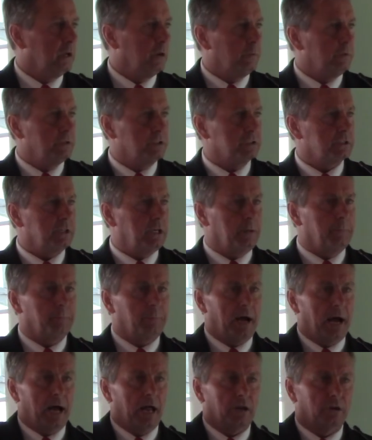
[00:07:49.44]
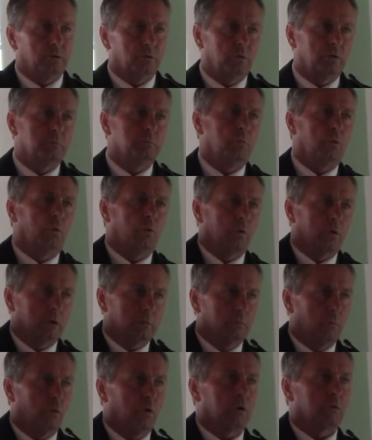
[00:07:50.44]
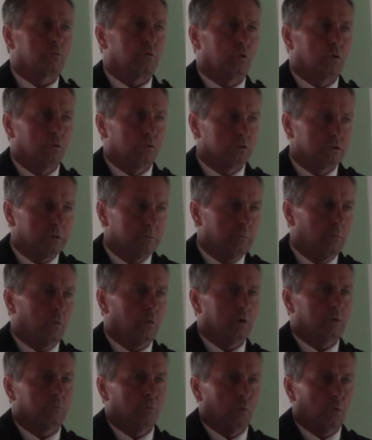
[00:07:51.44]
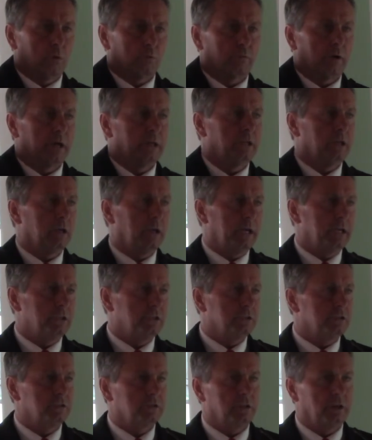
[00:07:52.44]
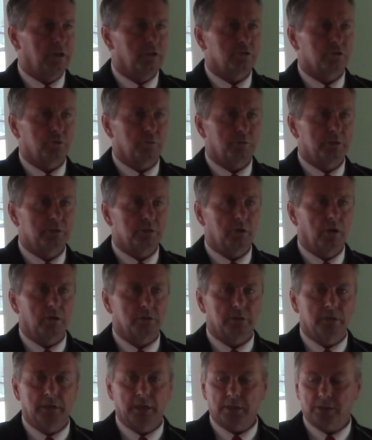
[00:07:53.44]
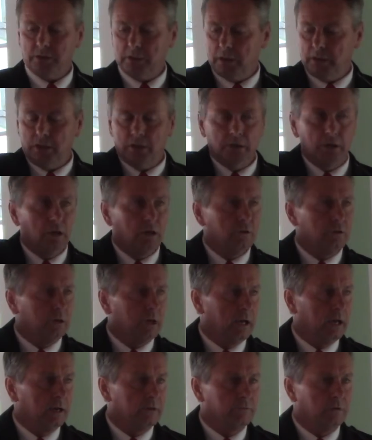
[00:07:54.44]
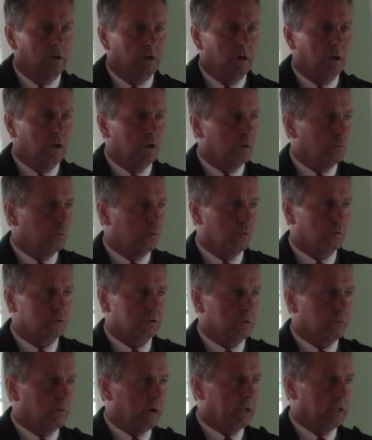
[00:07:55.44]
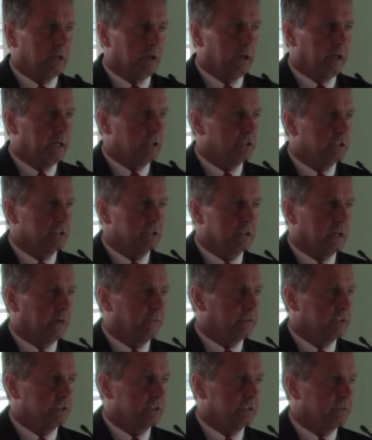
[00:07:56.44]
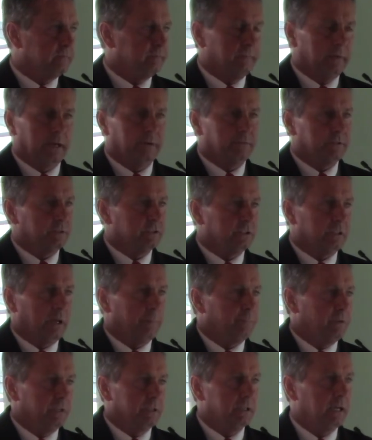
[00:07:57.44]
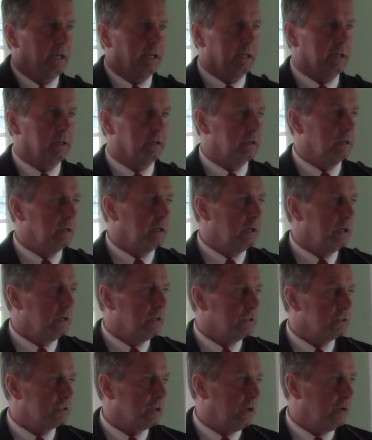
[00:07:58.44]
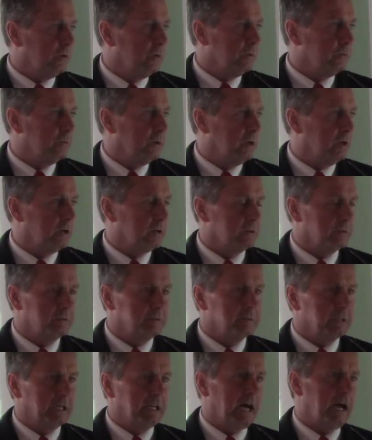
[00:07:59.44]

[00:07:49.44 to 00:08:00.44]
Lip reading: We just keep piling on more and more rules and more regulations, and as a result, the next thing you know, you have rules and regulations every step you take. So, and